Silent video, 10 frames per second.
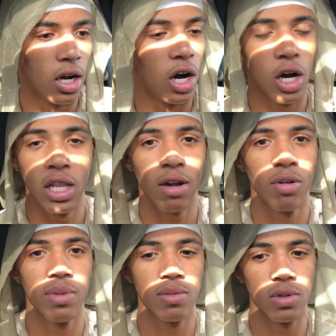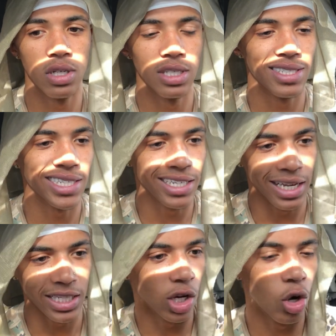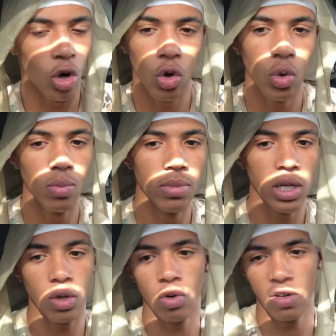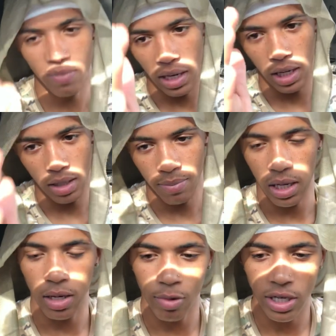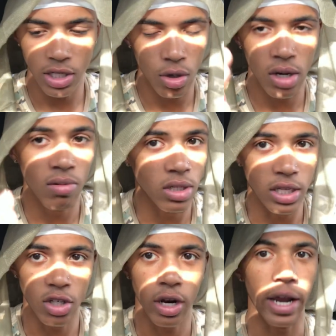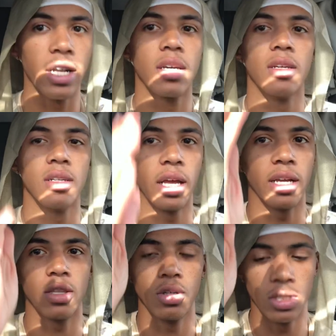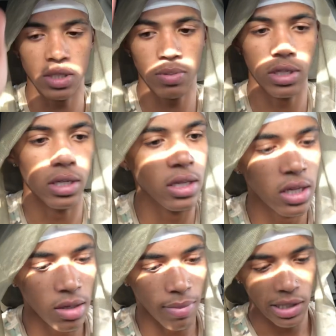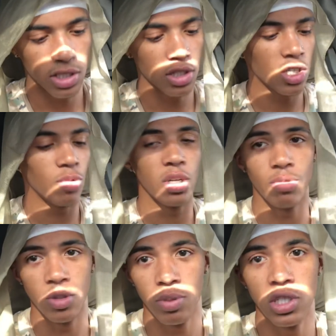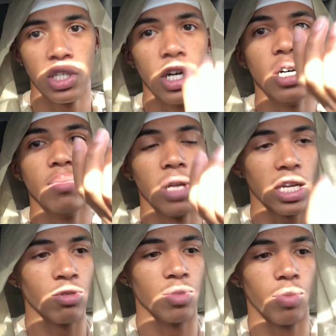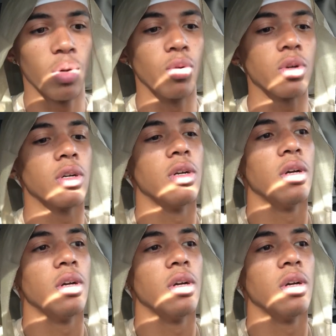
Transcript: All I remember is seeing like the whole middle of my radio and everything cracked, like literally split. My steering wheel was pushed up like it was broke,